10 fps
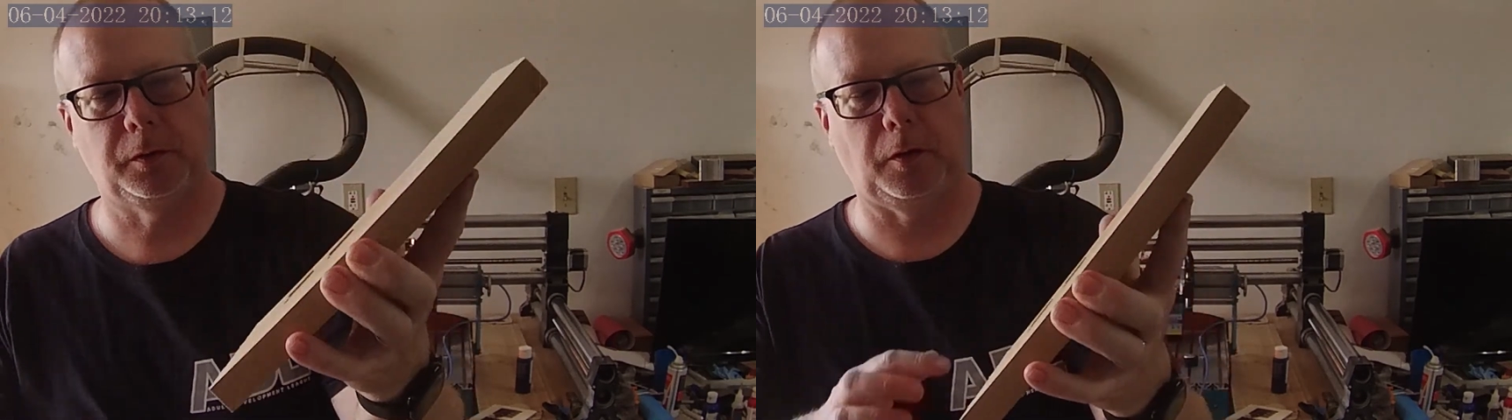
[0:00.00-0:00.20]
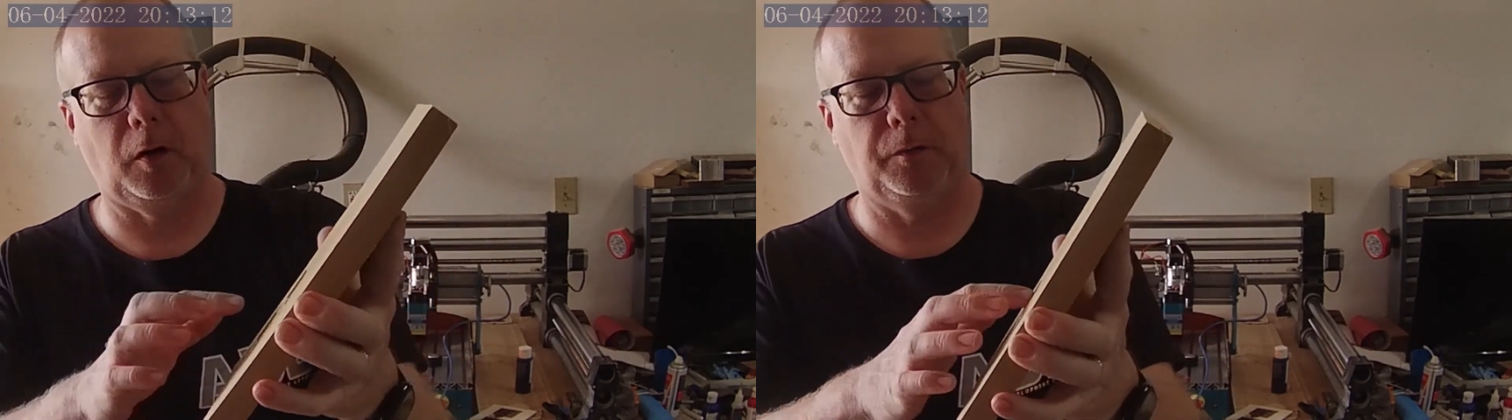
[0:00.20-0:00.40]

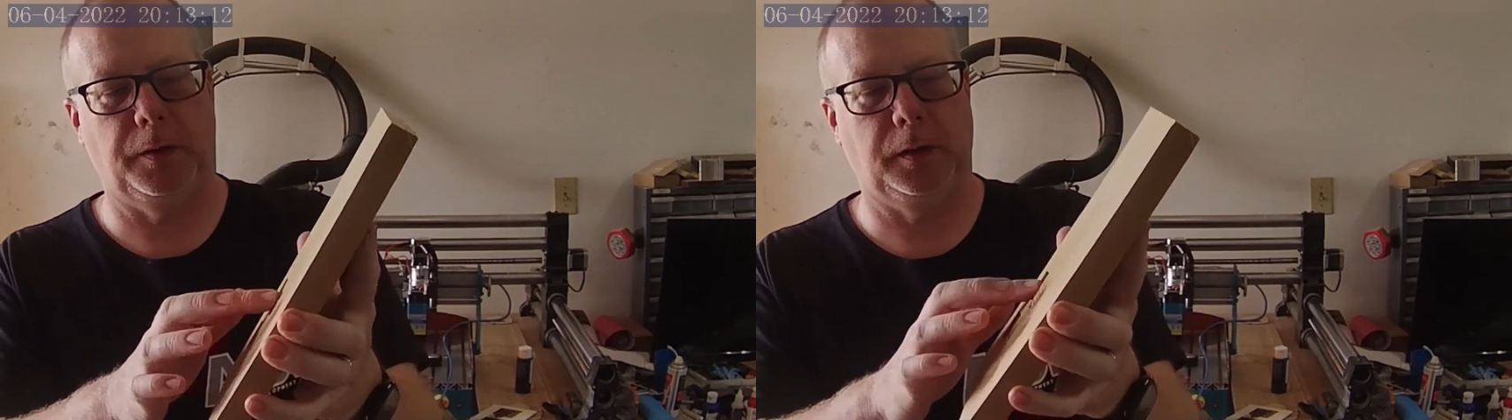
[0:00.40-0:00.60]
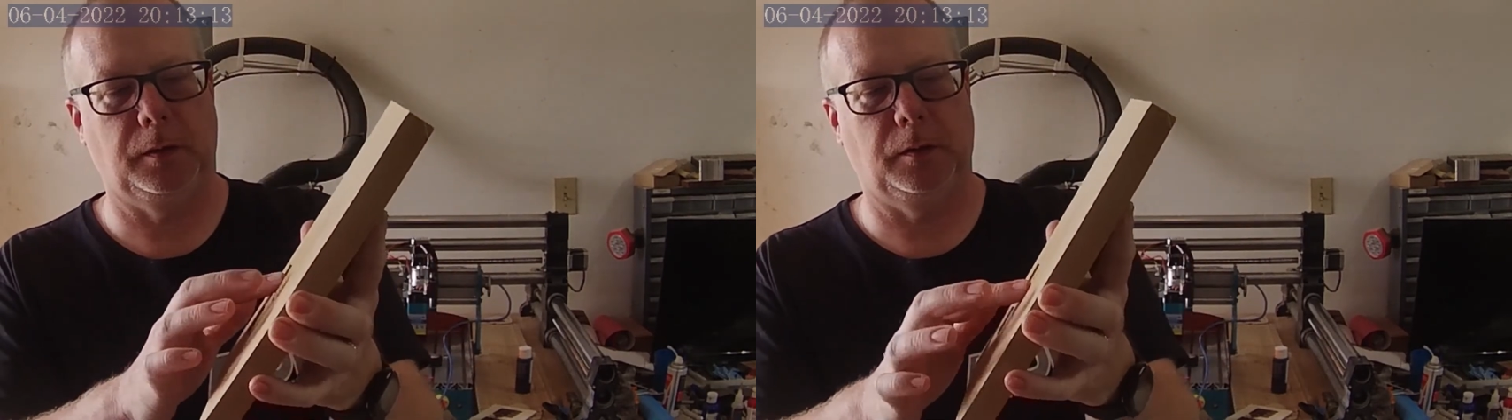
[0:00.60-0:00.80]

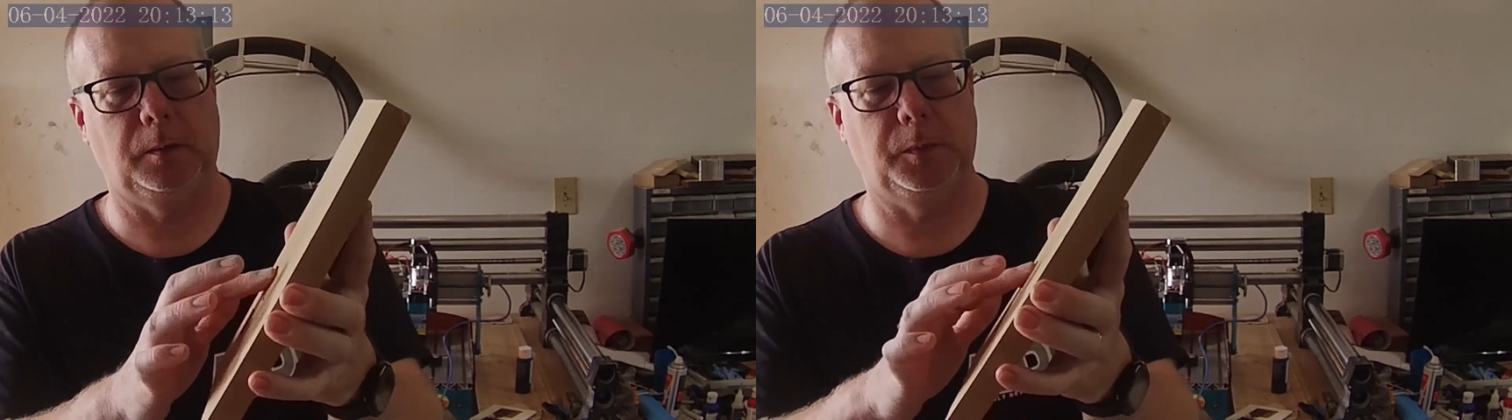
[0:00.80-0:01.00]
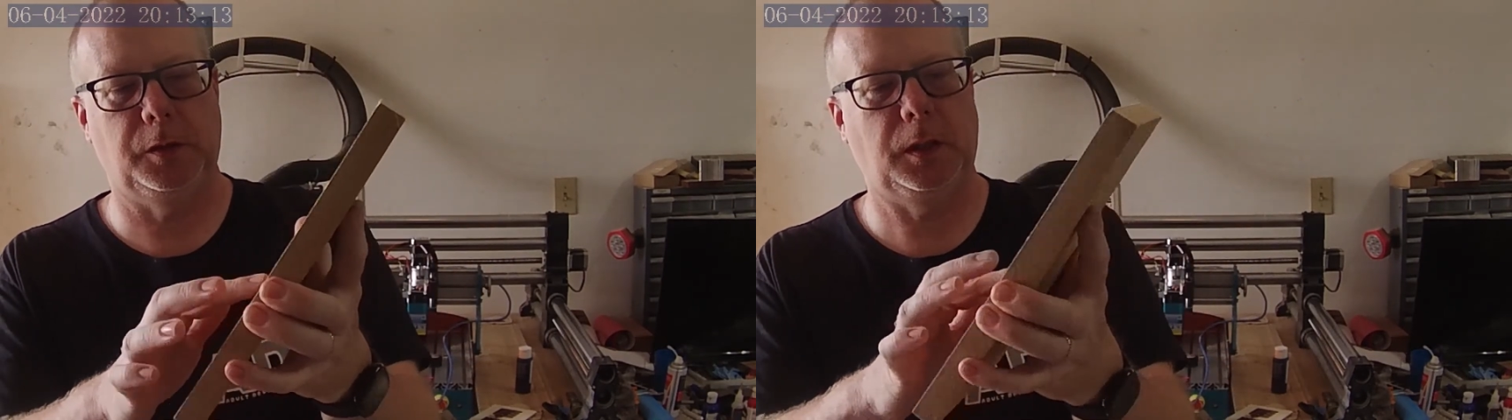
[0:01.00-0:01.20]
carving on
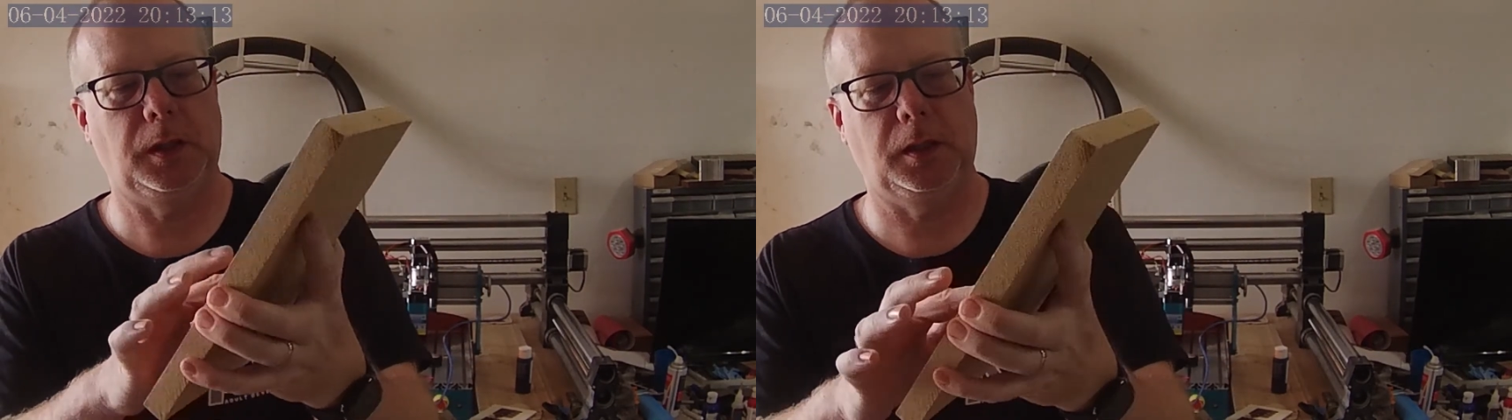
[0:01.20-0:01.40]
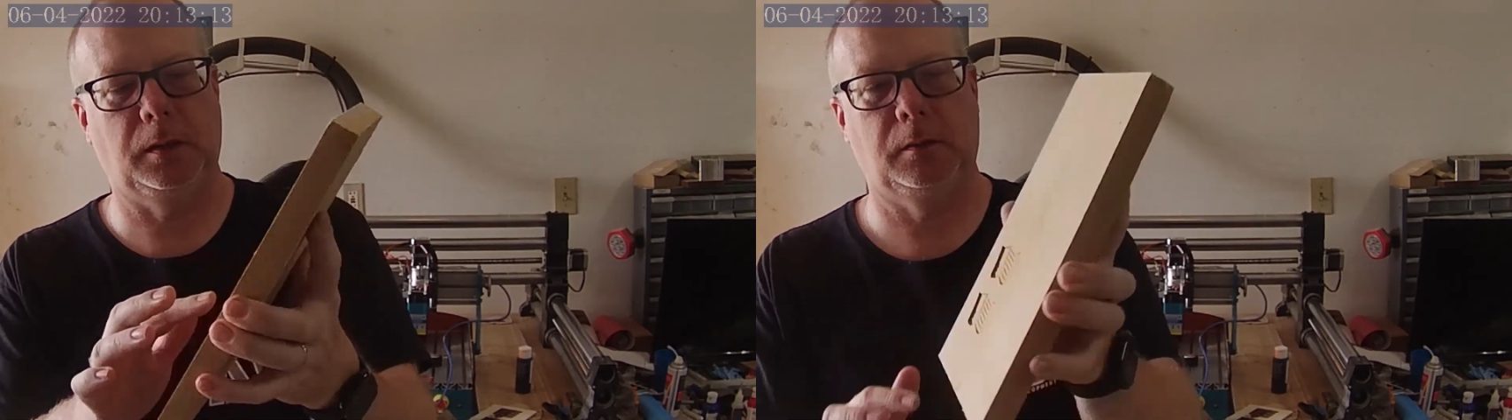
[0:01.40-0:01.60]
the
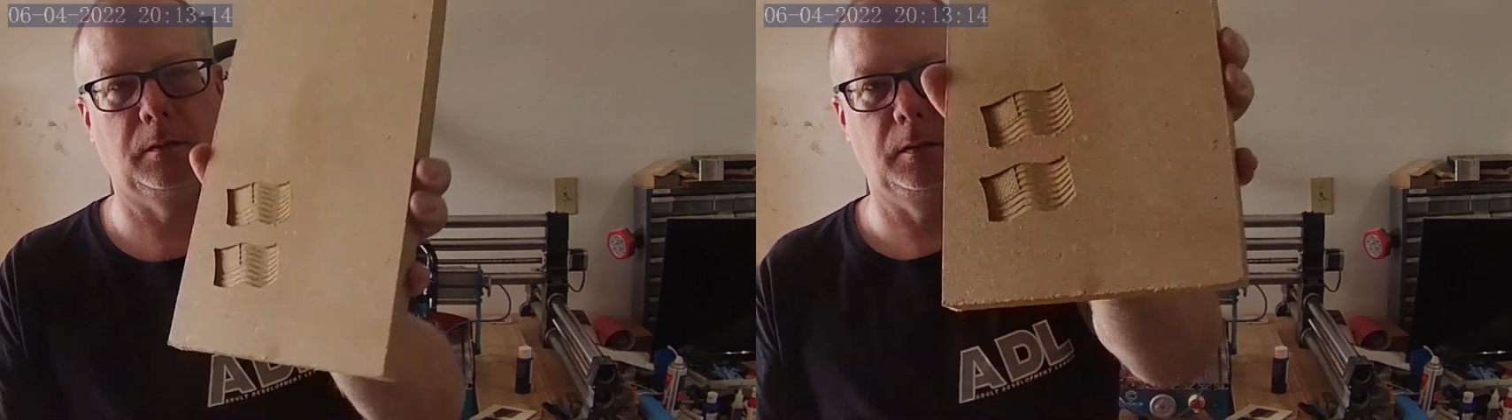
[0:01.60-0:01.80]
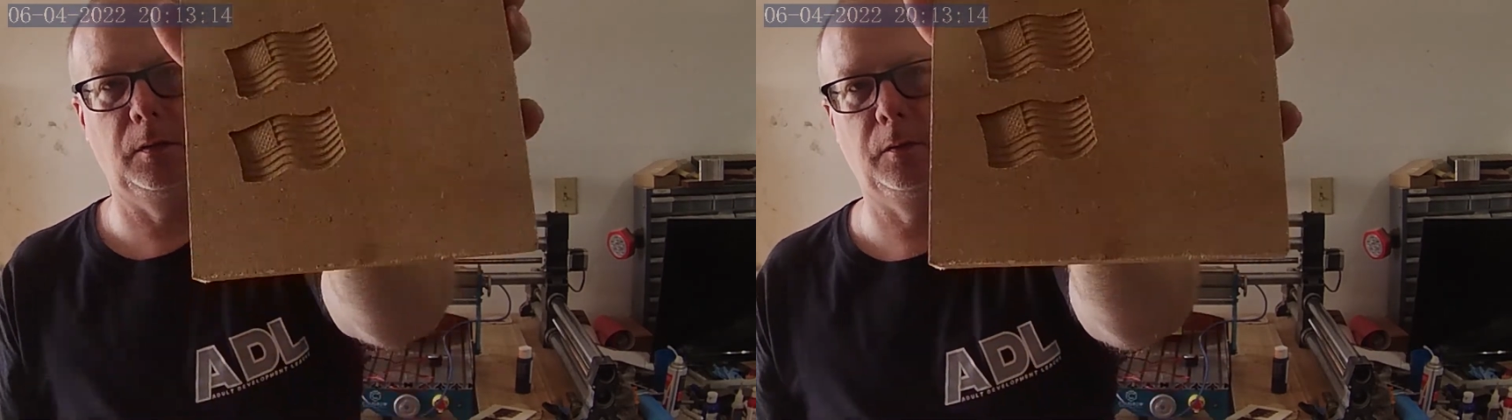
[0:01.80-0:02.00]
machine,
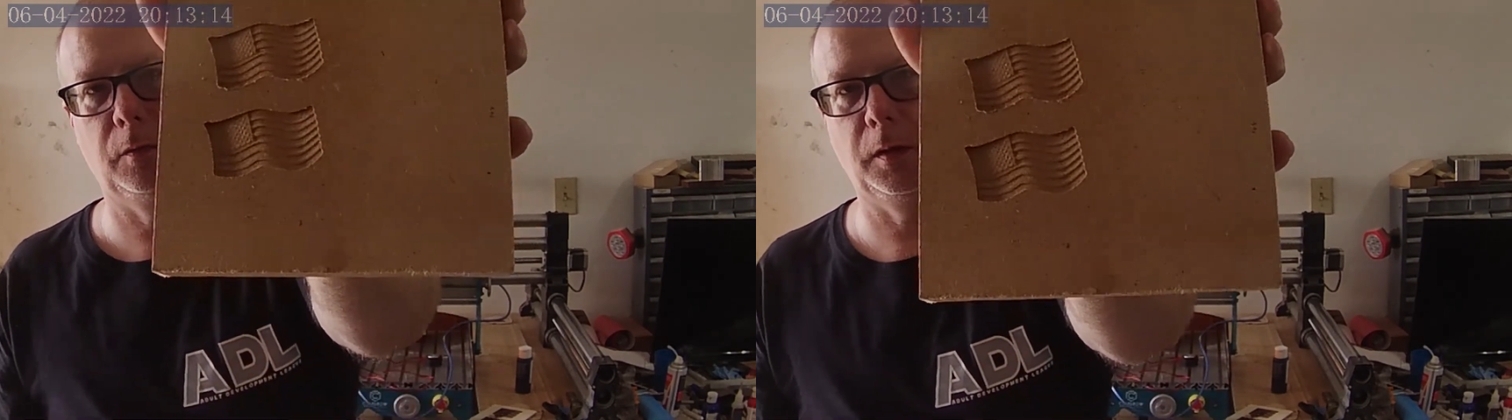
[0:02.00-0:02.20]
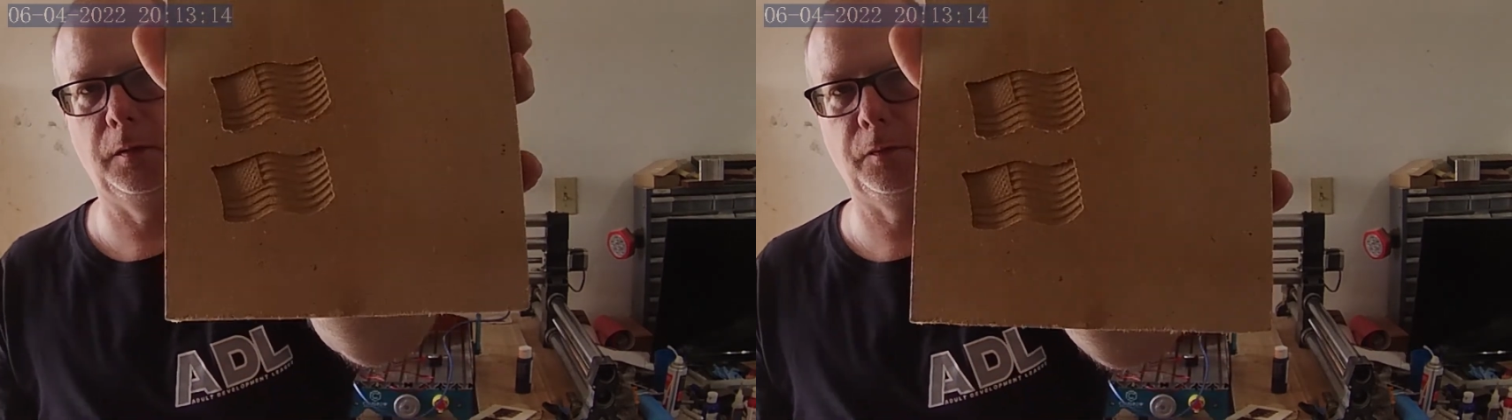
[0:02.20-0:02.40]
doing
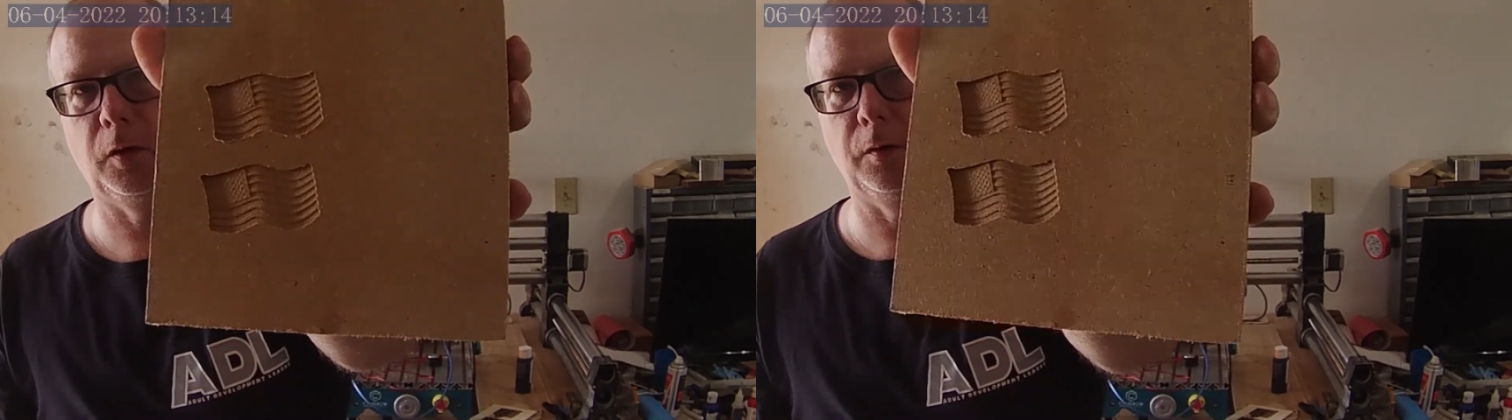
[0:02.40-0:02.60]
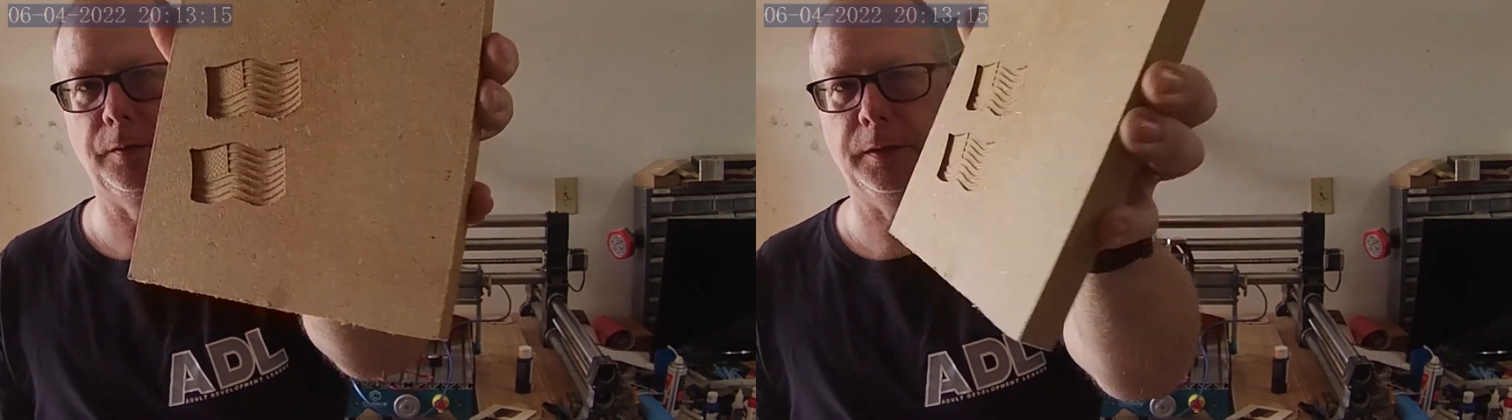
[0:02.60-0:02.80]
relief
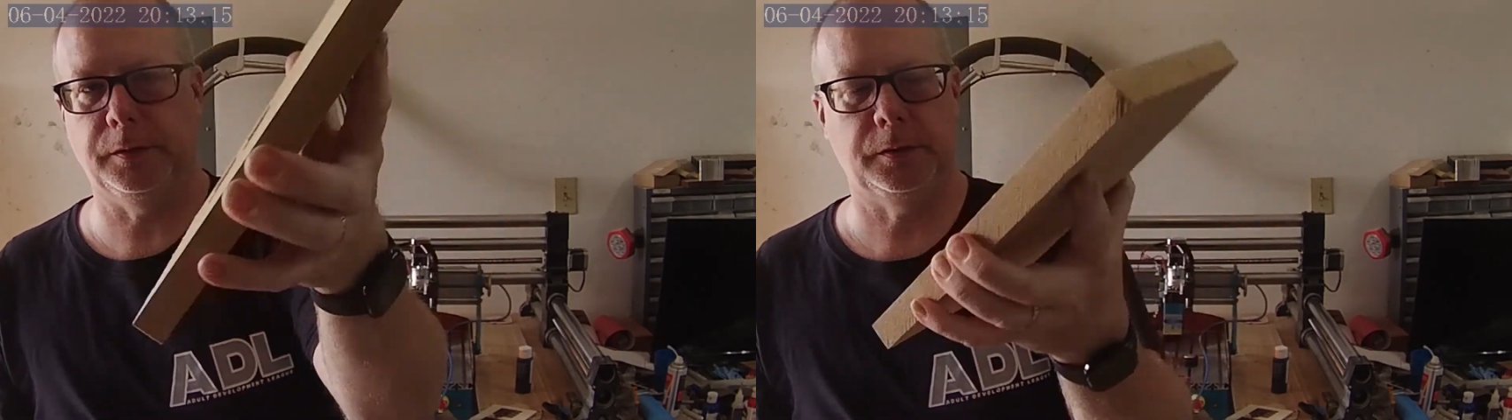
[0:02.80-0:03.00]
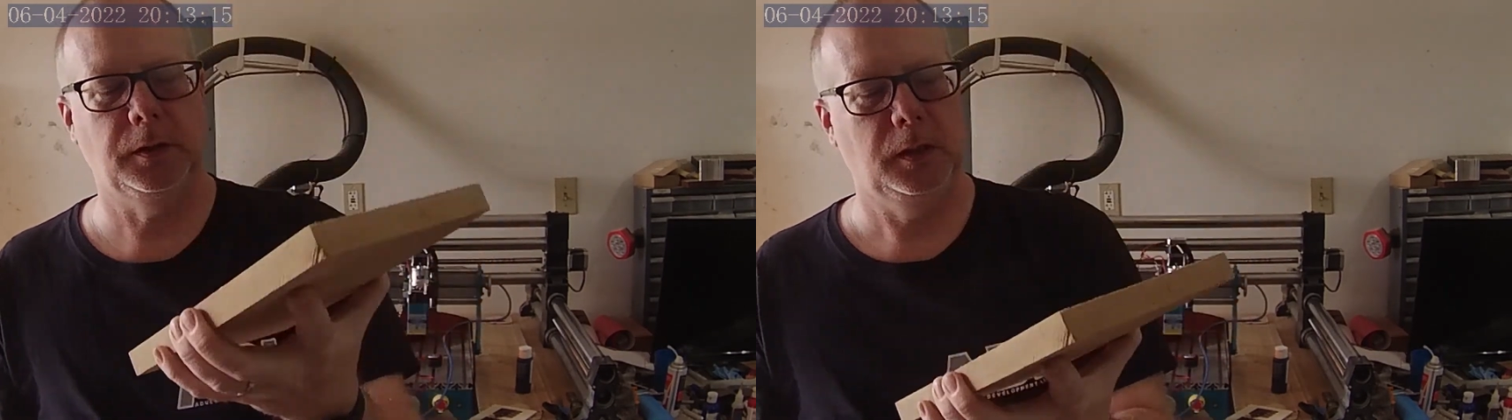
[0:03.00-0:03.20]
carvings.